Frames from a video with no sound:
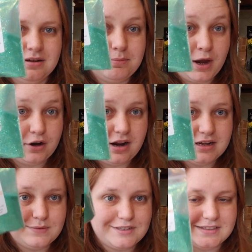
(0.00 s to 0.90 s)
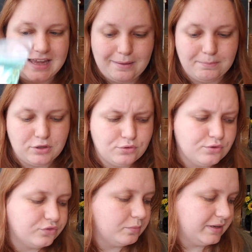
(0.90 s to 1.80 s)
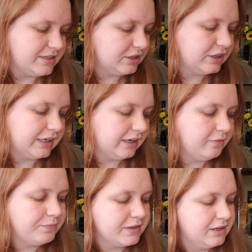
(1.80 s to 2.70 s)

Paradise, which is like a beautiful minty green.